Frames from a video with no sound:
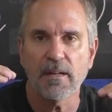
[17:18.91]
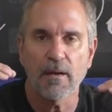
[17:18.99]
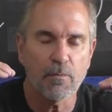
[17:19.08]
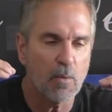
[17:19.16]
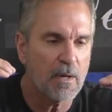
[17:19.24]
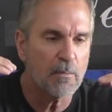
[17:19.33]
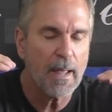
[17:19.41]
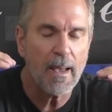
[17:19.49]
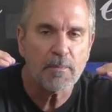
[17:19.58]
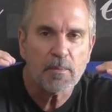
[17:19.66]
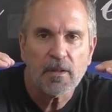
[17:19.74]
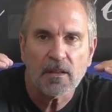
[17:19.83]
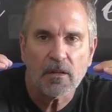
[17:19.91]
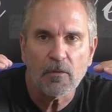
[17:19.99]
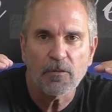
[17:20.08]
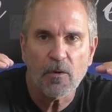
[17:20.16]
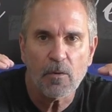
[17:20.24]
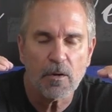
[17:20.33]
Now, if one would happen to be a little
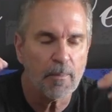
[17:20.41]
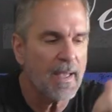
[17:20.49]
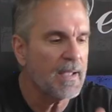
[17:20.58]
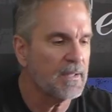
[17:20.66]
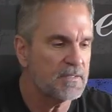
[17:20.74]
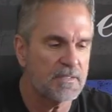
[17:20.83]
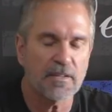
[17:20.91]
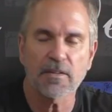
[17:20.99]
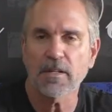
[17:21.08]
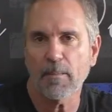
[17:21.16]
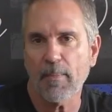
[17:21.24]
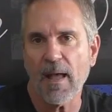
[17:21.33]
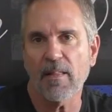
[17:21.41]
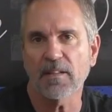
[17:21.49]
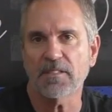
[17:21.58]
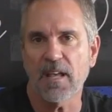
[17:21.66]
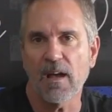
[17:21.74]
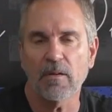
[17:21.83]
forward or back, it's still going to
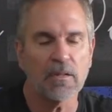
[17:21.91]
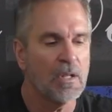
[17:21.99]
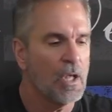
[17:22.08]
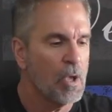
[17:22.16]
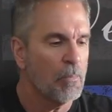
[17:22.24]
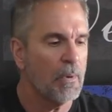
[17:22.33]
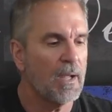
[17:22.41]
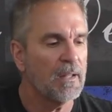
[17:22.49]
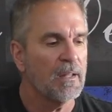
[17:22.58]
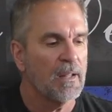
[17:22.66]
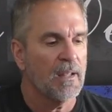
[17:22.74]
balance out. But